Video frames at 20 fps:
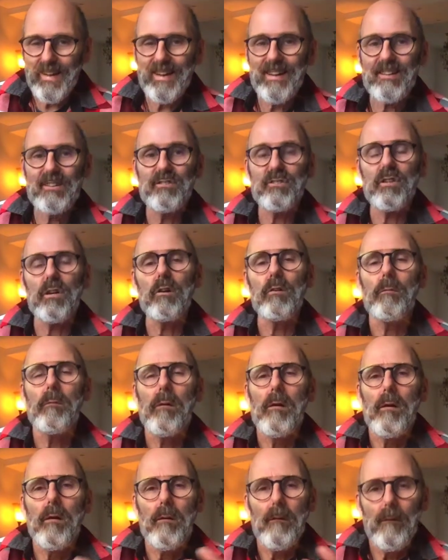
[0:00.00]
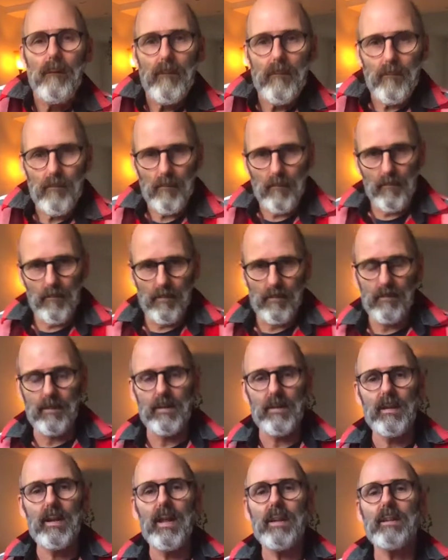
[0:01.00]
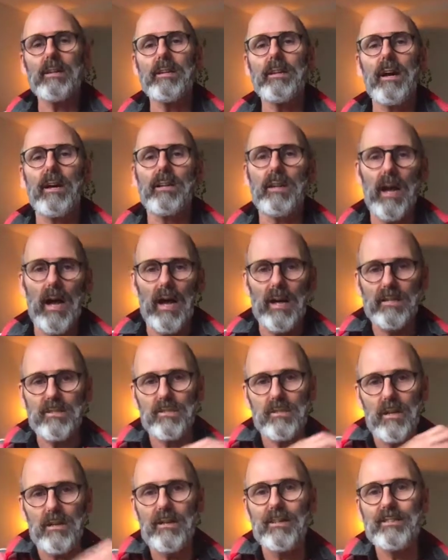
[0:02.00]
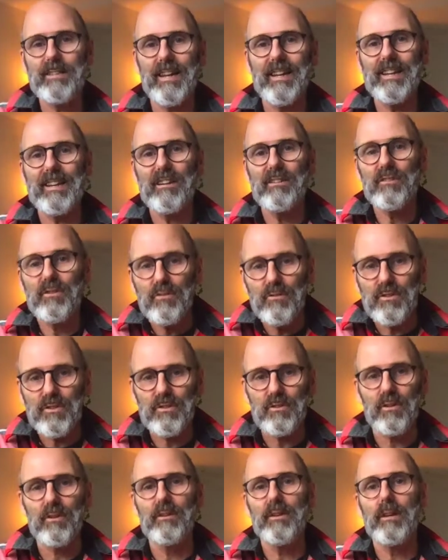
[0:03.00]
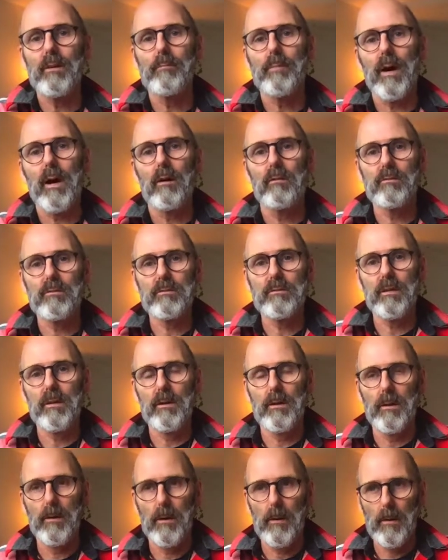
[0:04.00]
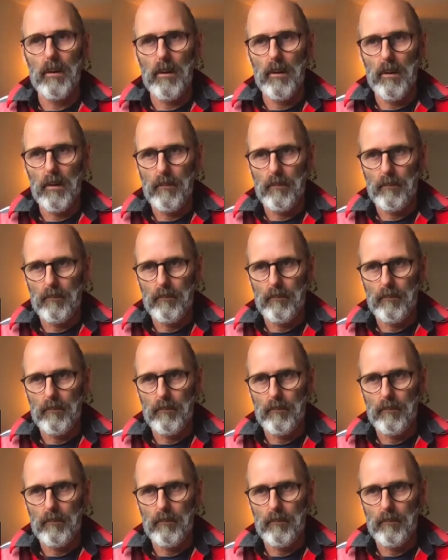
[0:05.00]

so lately I started telling a new story about Lohengrin,